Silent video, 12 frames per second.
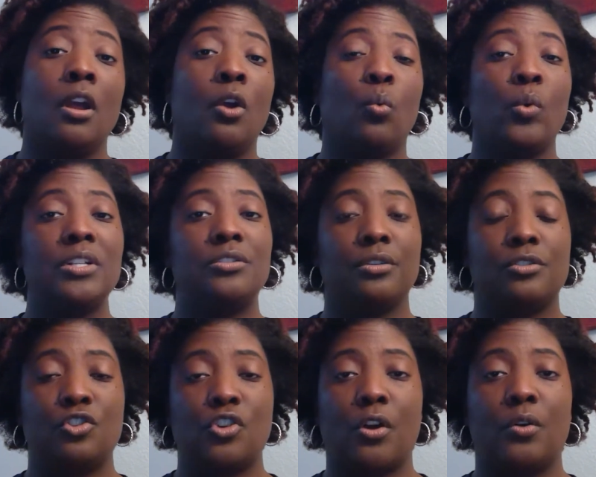Research
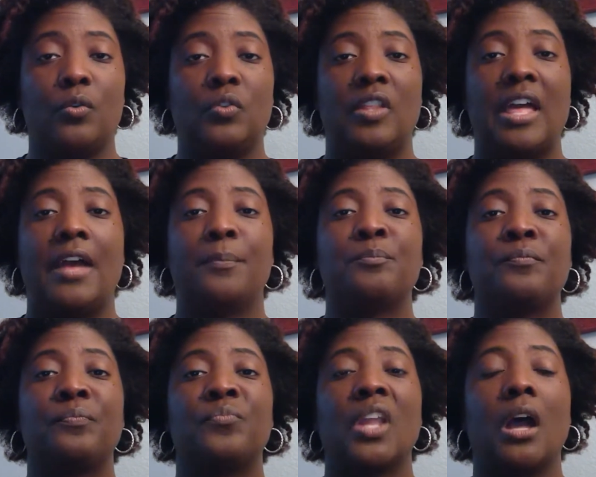shows that
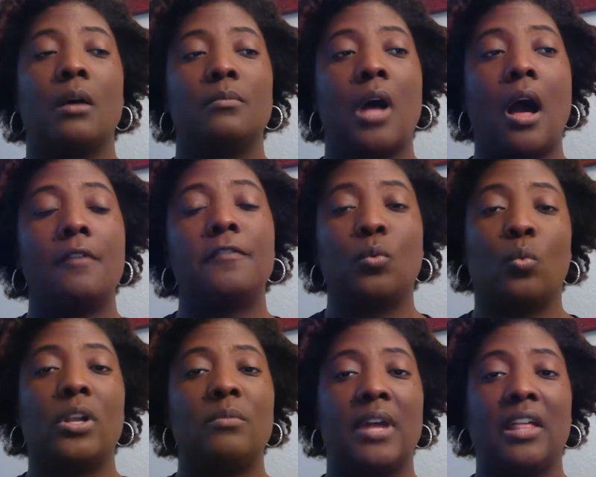often
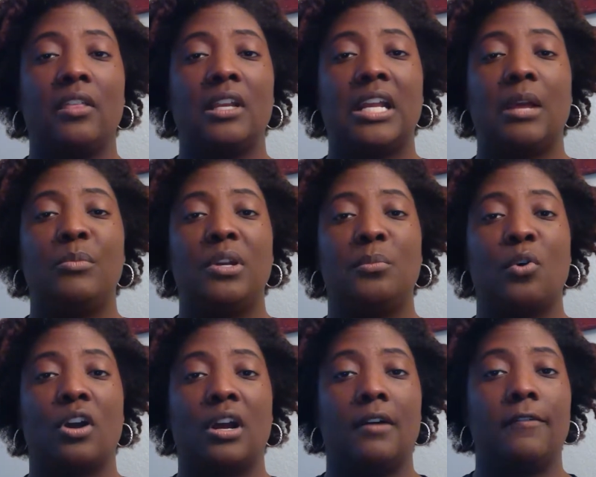one method can be
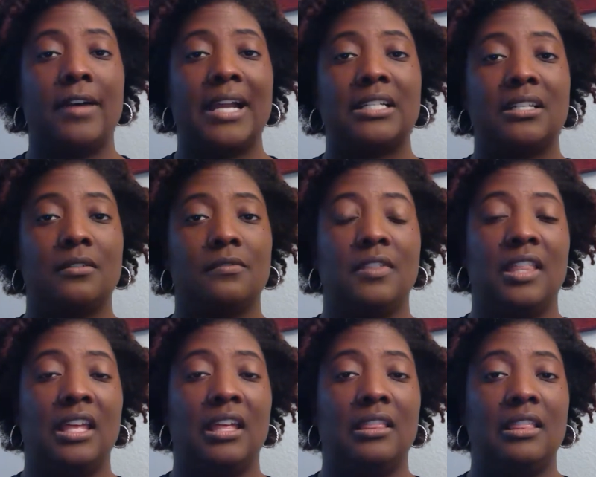more effective
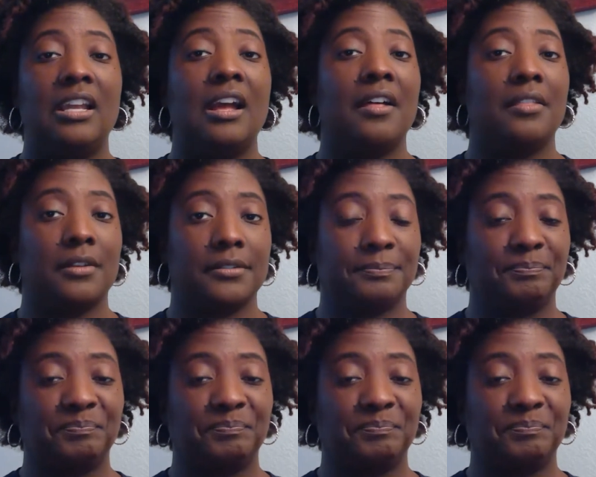than the other.